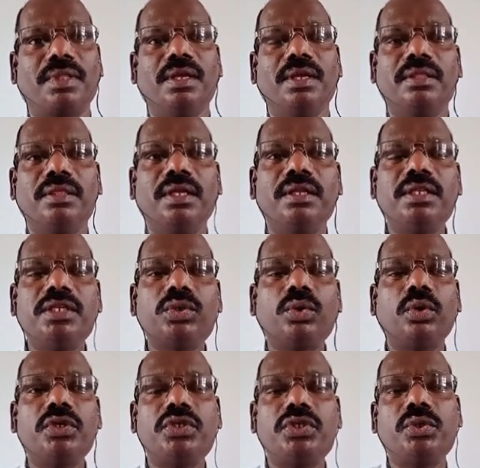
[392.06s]
Then this
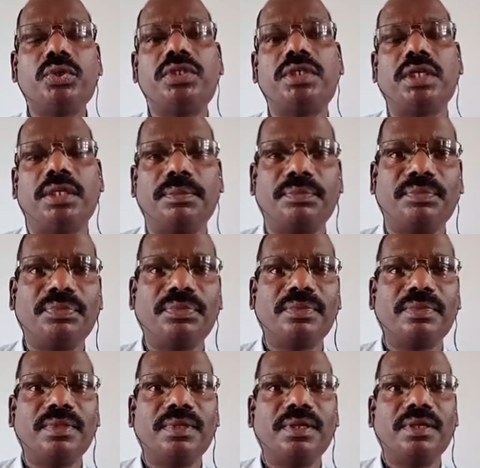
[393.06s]
constitution,
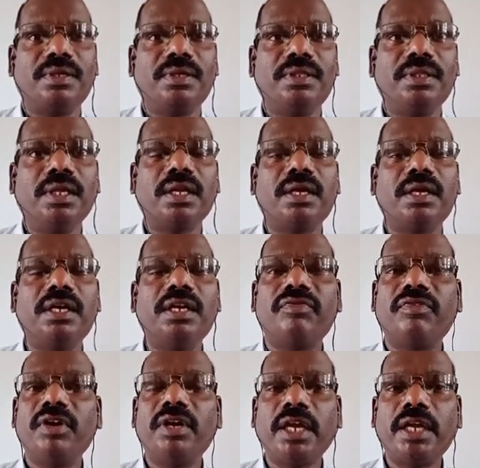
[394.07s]
there are
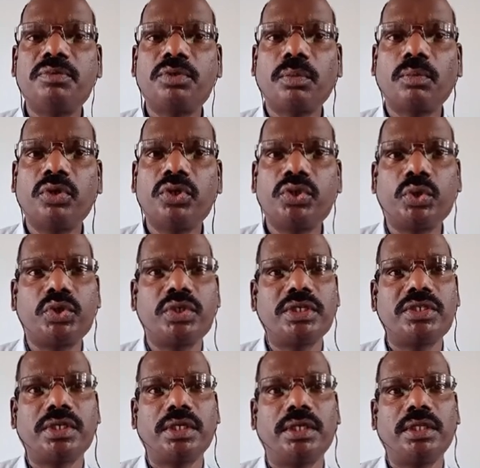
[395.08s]
different types of
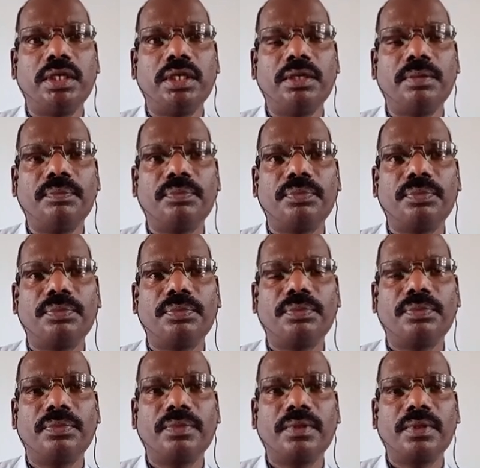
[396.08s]
constitutions are there.
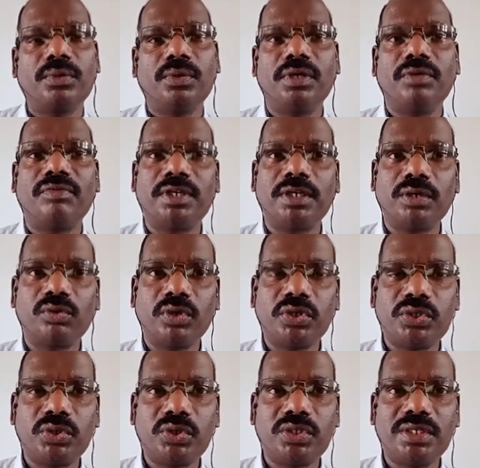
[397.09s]
Called written
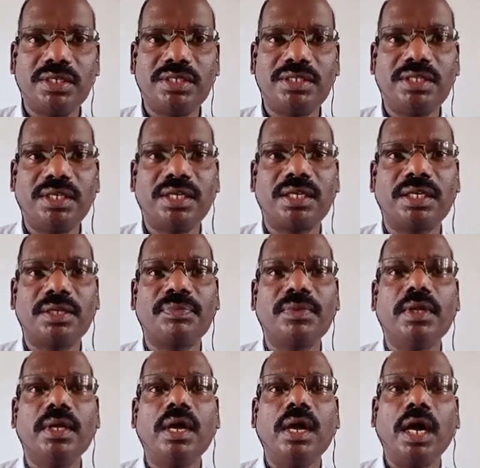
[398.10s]
constitution is there,
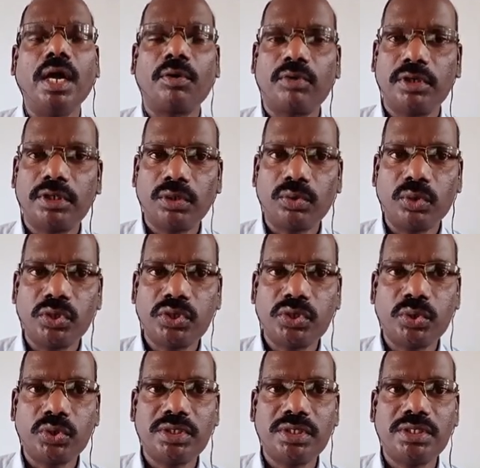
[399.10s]
unwritten
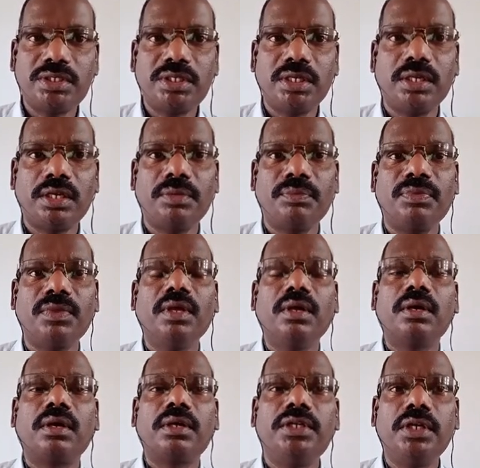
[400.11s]
constitution is there,
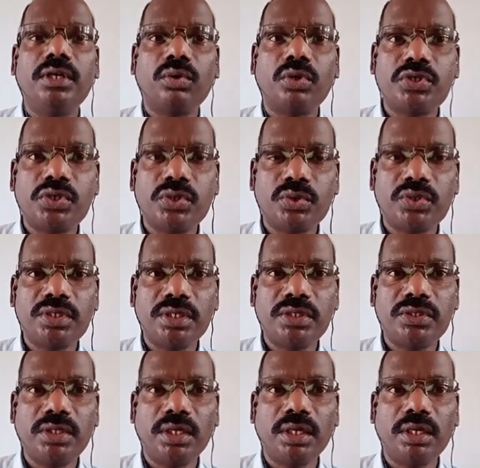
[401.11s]
rigid constitution is
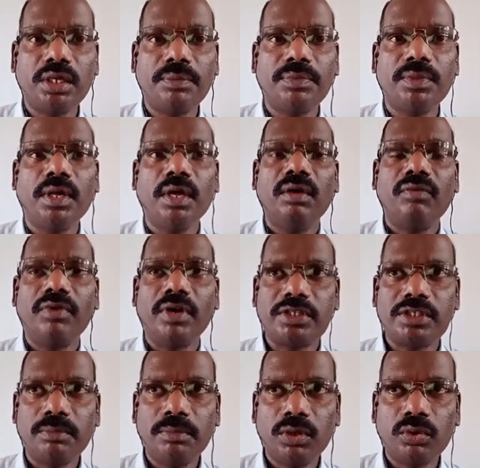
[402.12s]
there,
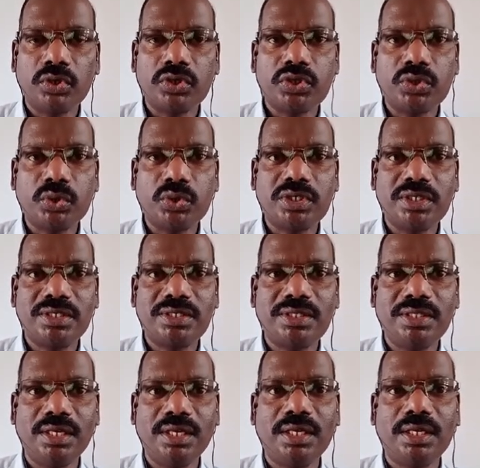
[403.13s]
flexible constitution is
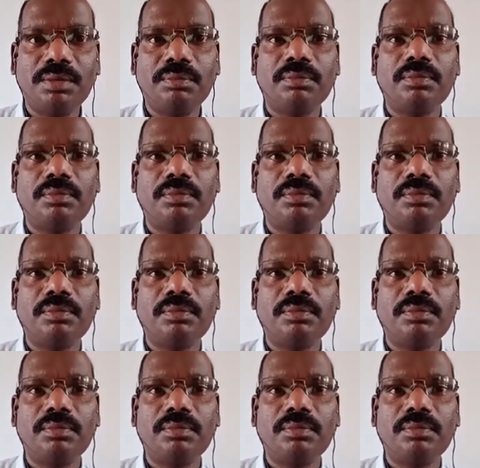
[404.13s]
there,